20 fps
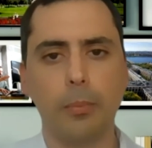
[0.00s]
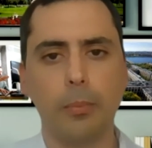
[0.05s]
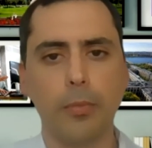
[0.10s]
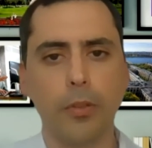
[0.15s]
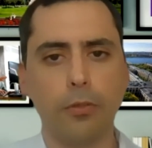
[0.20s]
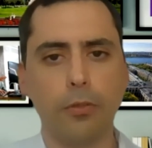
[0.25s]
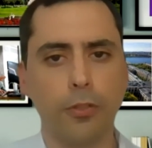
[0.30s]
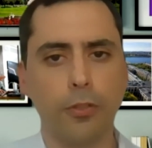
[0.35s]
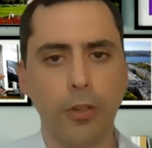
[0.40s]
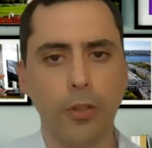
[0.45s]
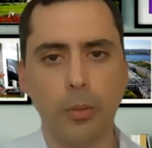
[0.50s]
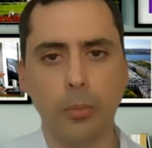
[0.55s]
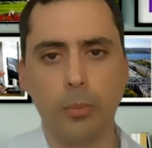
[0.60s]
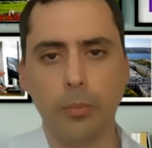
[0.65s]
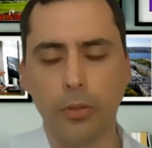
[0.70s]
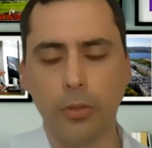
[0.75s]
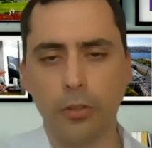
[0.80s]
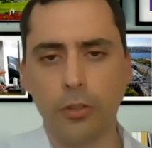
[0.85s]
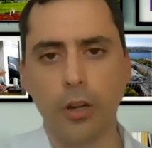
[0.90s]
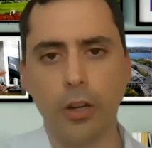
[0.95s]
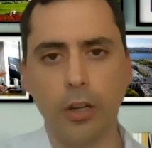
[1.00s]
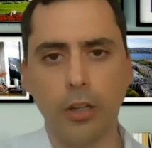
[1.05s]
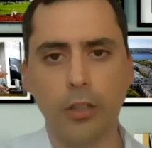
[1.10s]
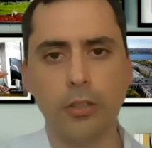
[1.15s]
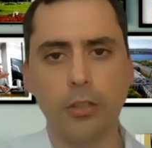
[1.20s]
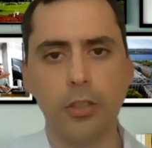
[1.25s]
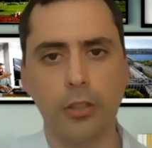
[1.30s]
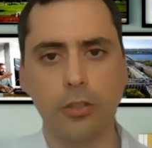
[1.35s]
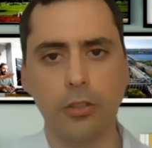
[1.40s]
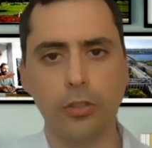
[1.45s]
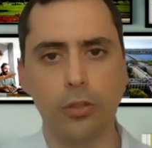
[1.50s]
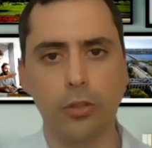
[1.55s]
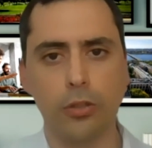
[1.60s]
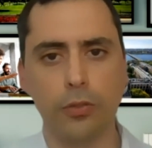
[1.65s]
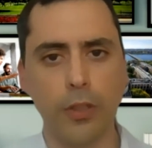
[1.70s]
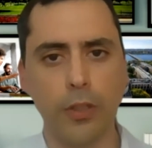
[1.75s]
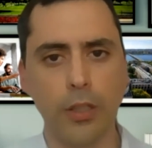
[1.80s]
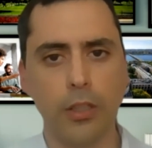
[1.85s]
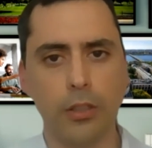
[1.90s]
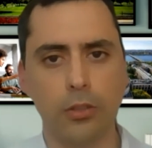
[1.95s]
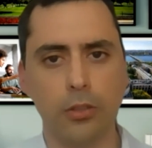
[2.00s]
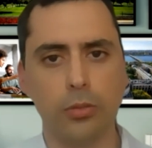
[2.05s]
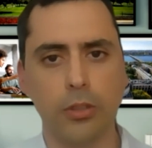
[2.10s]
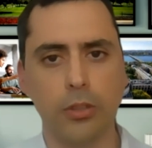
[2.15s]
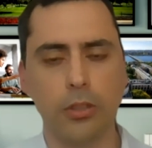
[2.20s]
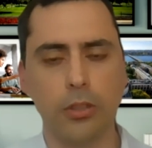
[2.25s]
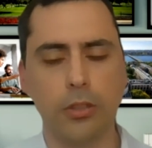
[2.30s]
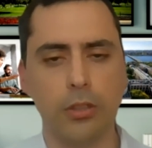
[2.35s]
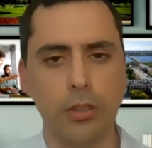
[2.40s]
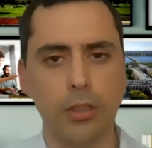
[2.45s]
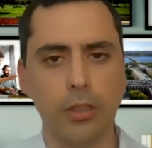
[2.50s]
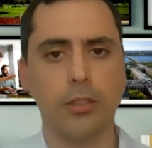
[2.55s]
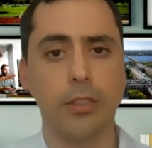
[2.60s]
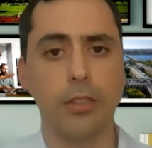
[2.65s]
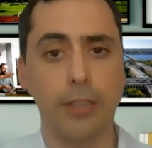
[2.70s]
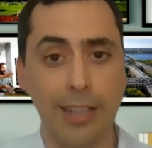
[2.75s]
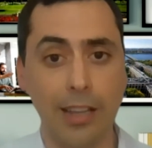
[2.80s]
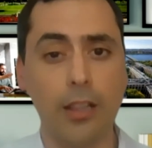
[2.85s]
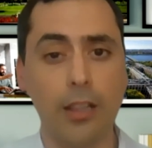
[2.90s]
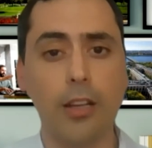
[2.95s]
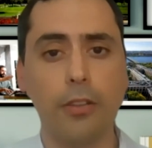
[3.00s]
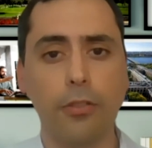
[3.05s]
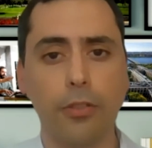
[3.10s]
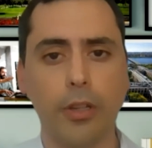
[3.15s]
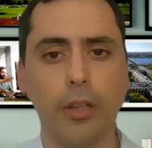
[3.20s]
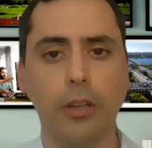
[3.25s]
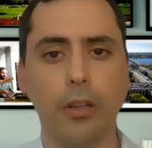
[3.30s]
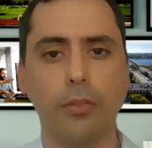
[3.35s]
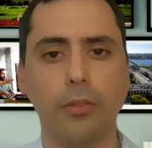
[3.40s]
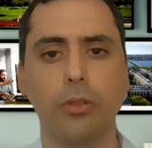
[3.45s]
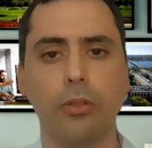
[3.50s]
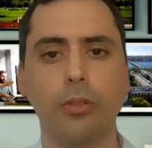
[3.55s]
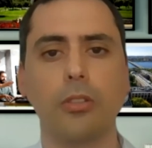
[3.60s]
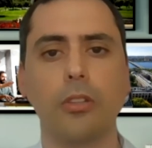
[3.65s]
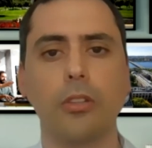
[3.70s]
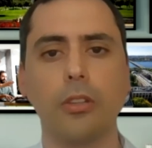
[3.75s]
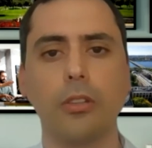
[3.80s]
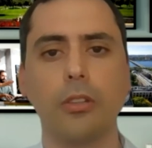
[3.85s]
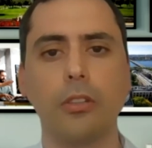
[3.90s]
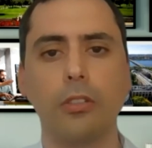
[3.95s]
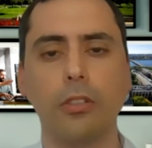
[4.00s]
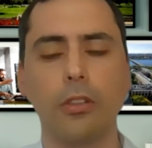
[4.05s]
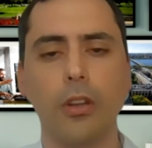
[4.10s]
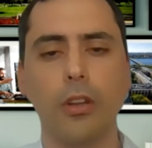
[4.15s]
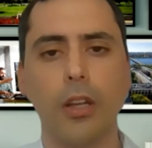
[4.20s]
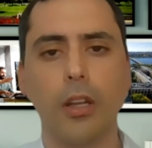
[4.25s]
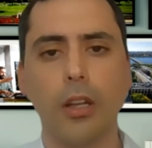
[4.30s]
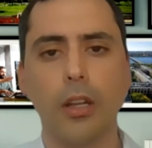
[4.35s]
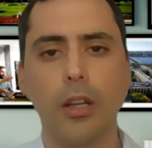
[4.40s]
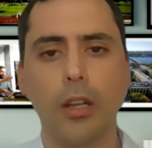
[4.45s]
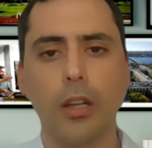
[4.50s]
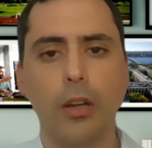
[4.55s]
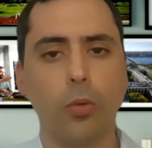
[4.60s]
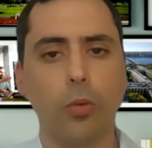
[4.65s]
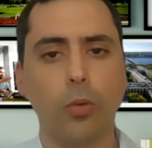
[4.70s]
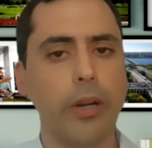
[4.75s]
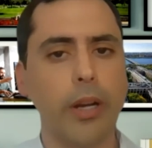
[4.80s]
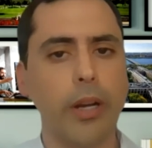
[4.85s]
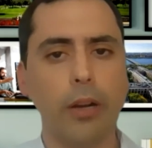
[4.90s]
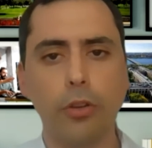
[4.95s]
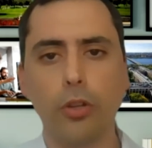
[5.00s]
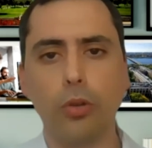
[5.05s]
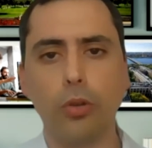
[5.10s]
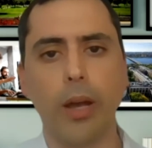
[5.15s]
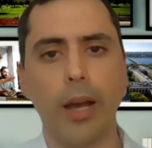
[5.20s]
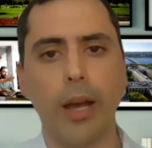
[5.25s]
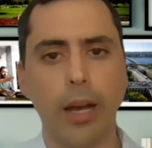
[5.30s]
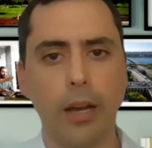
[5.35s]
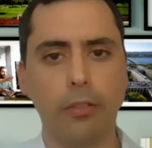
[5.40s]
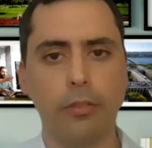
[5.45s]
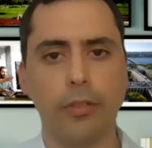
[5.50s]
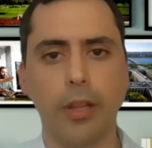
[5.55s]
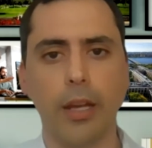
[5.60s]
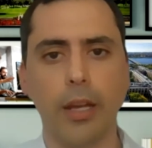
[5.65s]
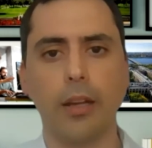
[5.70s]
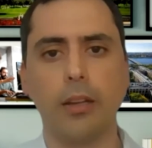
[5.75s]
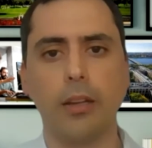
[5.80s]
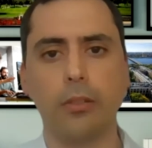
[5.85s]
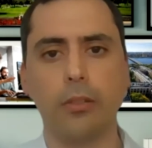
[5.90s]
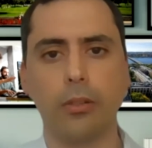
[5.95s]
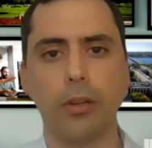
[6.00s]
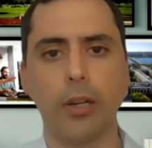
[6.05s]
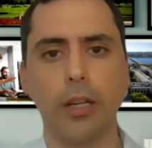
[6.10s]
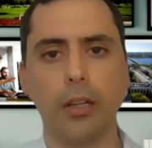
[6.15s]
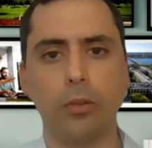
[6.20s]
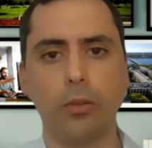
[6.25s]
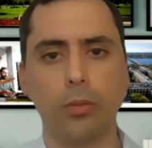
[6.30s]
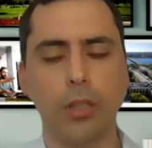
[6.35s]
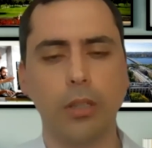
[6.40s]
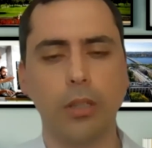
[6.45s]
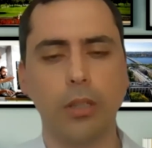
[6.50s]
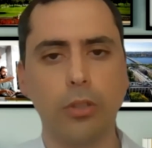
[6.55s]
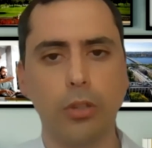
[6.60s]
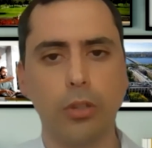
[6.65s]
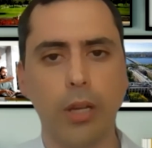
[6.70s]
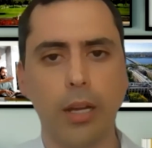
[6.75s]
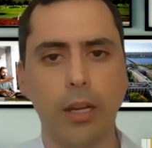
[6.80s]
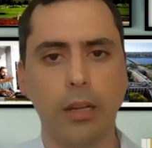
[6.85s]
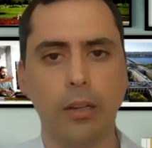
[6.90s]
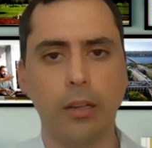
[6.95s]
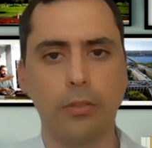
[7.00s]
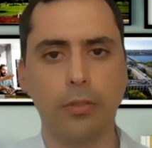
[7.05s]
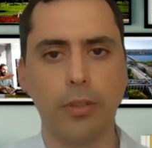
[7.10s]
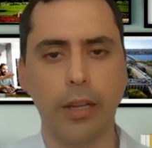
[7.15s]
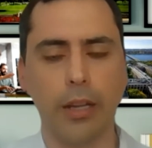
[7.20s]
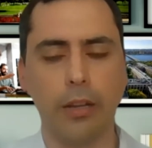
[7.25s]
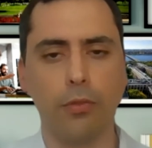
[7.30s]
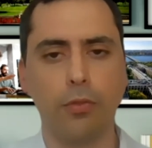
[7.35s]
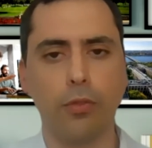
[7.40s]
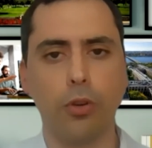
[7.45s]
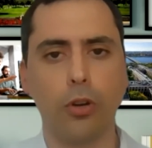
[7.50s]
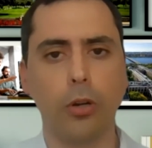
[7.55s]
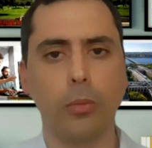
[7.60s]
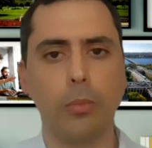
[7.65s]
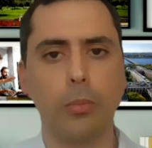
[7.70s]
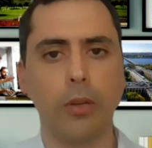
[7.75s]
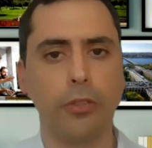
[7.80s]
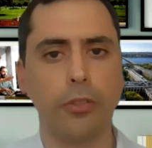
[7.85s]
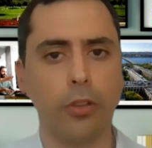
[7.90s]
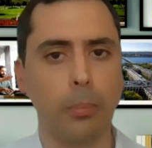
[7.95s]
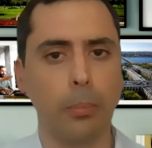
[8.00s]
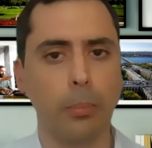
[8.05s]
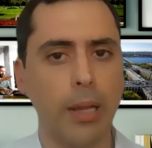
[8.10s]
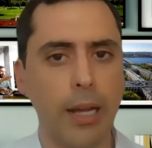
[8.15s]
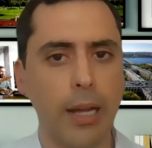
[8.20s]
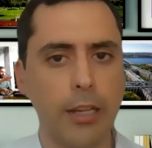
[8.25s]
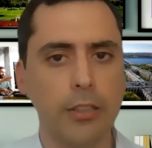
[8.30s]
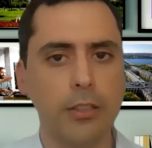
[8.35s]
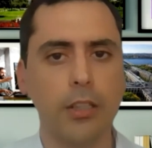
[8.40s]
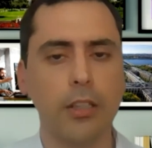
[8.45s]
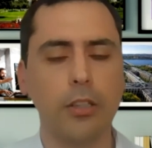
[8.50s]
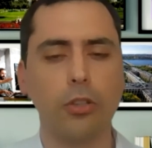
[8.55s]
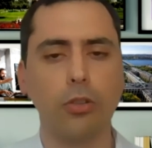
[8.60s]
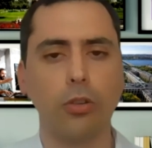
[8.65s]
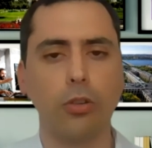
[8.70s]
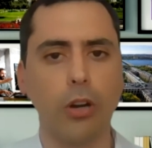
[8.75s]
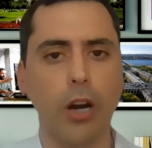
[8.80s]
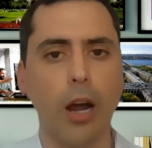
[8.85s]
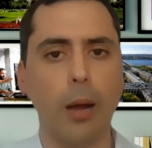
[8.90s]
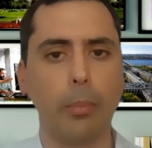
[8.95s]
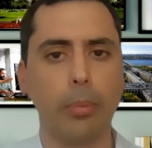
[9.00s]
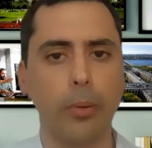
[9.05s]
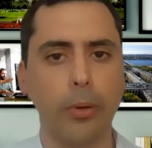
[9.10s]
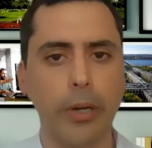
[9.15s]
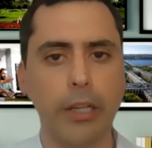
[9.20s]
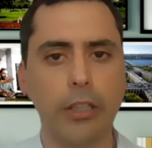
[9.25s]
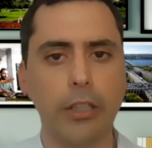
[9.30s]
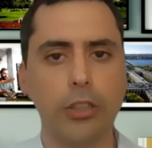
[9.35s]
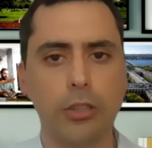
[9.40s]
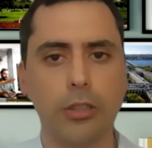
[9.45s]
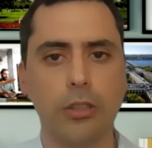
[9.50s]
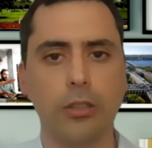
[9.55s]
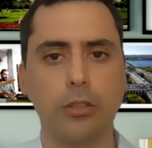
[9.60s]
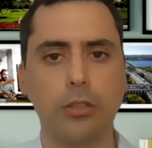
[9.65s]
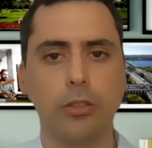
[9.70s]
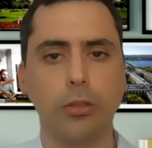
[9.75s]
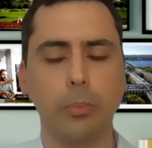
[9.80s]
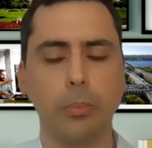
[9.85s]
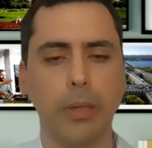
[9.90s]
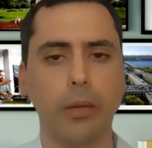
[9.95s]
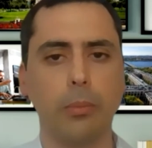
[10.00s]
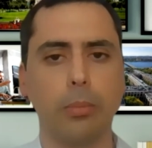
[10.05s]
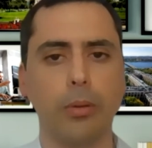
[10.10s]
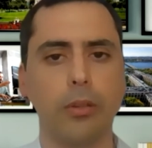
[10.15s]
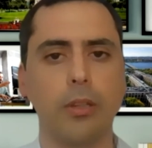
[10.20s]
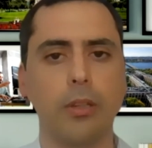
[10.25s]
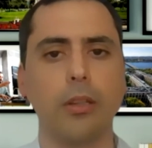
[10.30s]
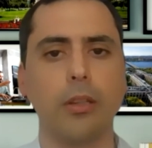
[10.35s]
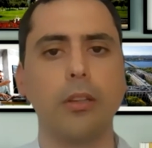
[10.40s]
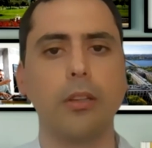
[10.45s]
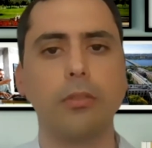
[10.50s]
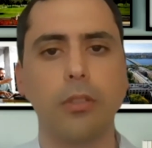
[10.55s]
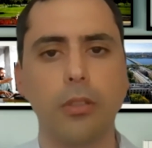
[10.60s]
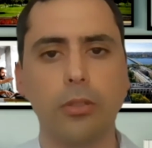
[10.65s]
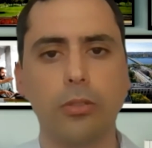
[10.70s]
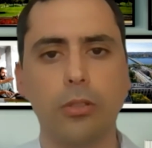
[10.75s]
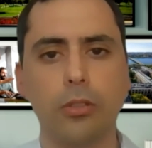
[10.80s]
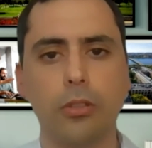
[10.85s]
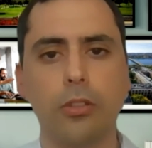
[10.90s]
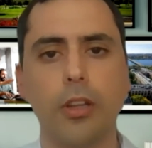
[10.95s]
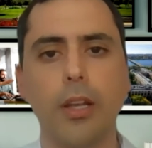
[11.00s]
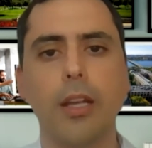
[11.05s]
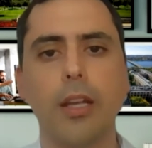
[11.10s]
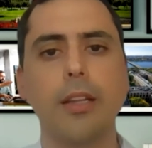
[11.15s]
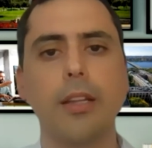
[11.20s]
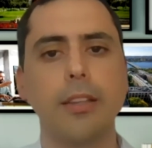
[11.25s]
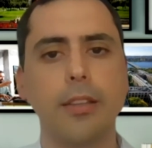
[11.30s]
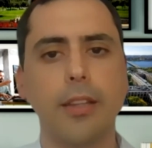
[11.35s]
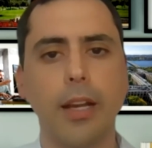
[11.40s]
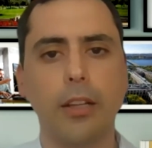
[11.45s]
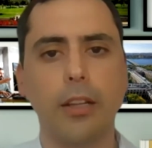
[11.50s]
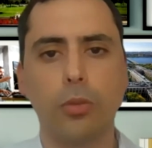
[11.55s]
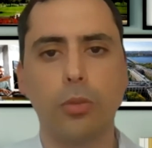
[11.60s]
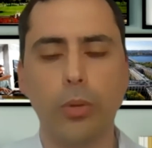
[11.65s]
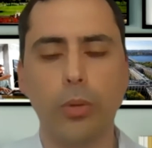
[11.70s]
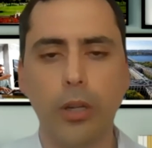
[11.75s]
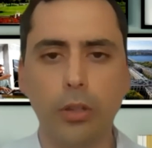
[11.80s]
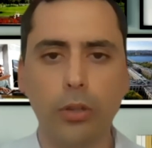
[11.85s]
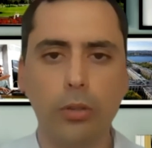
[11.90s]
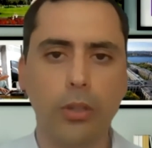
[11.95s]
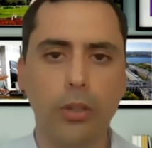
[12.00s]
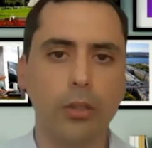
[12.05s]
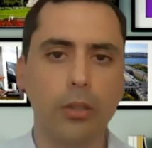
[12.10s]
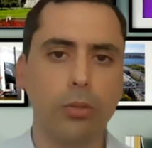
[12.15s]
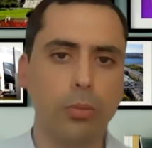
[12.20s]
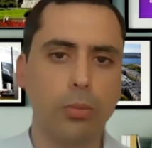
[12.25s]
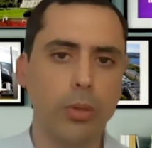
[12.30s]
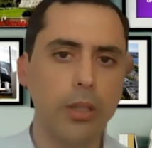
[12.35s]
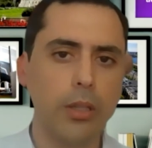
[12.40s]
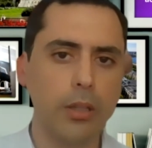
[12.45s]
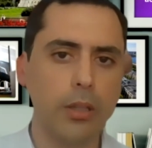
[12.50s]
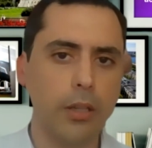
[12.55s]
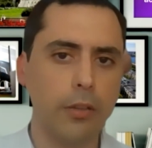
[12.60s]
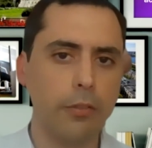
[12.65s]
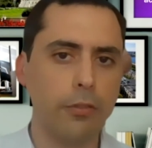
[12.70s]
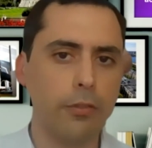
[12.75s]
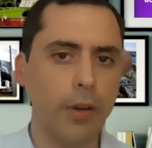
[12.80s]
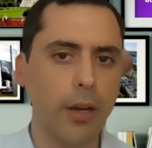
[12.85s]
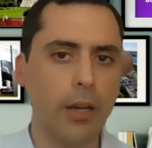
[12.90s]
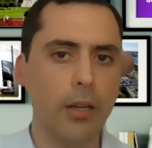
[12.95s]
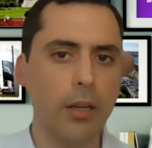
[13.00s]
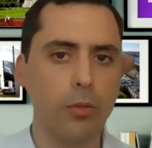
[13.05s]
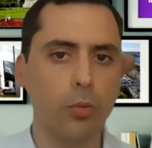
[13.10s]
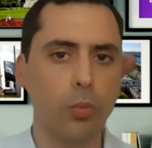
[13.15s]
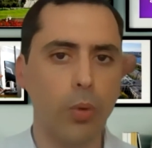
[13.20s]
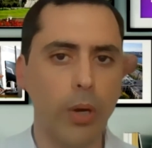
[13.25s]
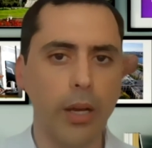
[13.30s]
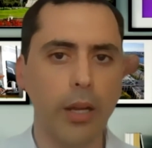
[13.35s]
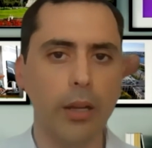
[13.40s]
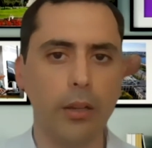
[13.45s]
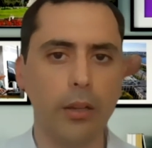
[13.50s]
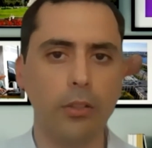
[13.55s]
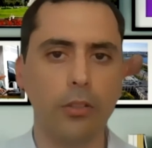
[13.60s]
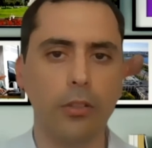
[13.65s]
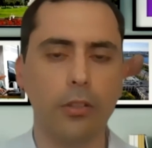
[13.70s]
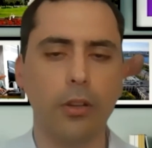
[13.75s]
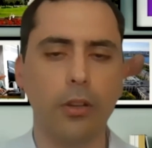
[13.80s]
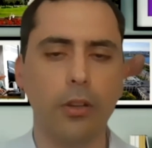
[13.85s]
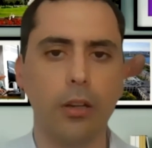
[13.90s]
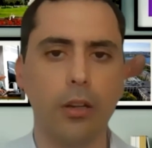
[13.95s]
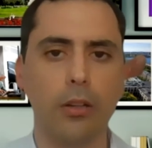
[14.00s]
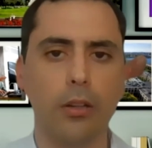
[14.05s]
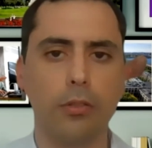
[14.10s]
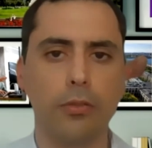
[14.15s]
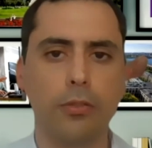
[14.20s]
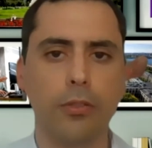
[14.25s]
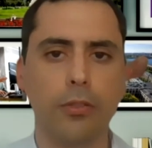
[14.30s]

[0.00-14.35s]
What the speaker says: from start to finish, which is the delivery of those goods. Whenever you have that, right? Whenever you have a form of supply chain or operation to be able to deliver those goods, that's where you can really find ways of